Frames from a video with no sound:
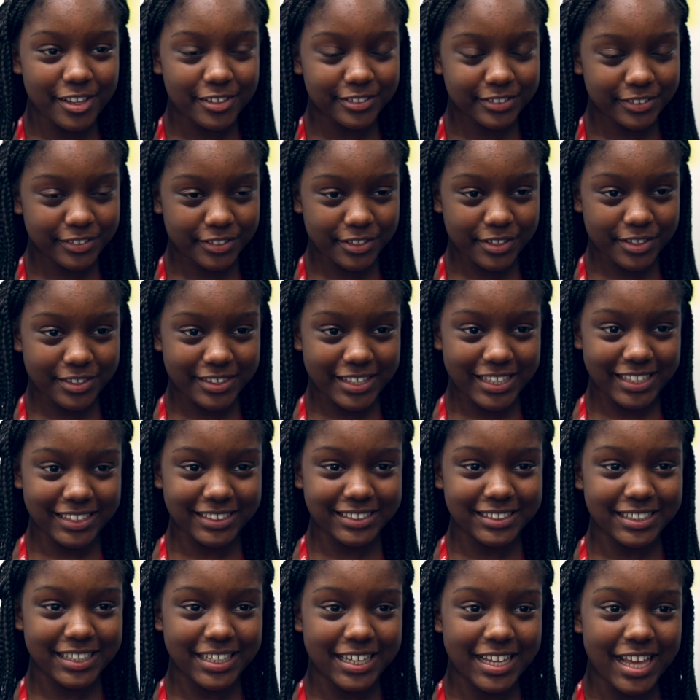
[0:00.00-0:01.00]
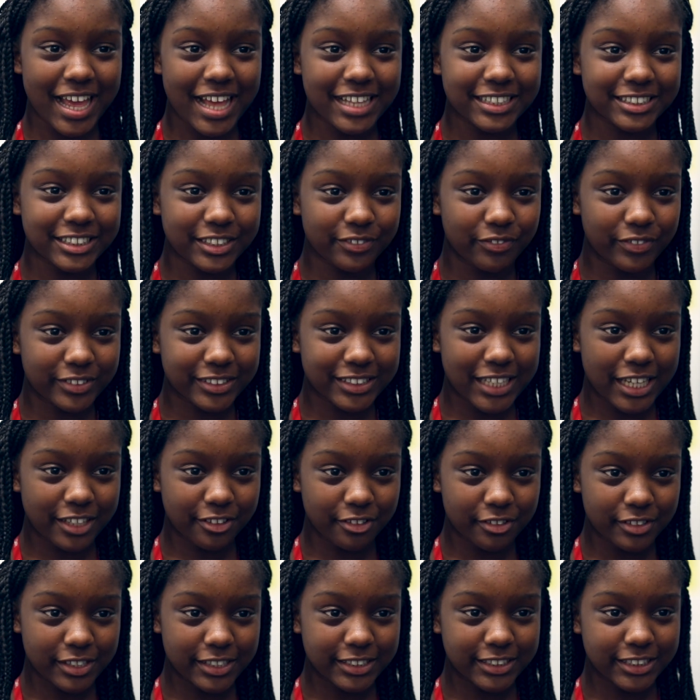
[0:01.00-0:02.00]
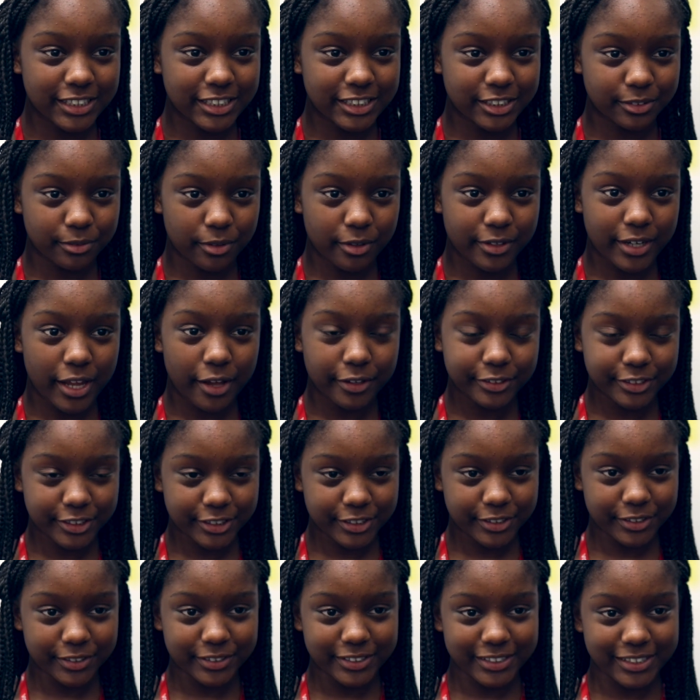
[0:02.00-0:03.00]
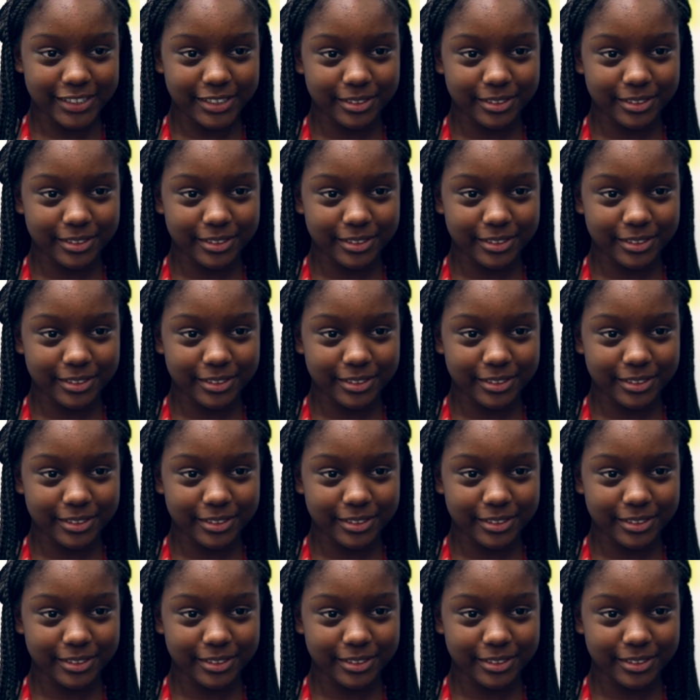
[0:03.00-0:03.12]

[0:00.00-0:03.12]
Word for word: loads of new things here and different technology as well and how to use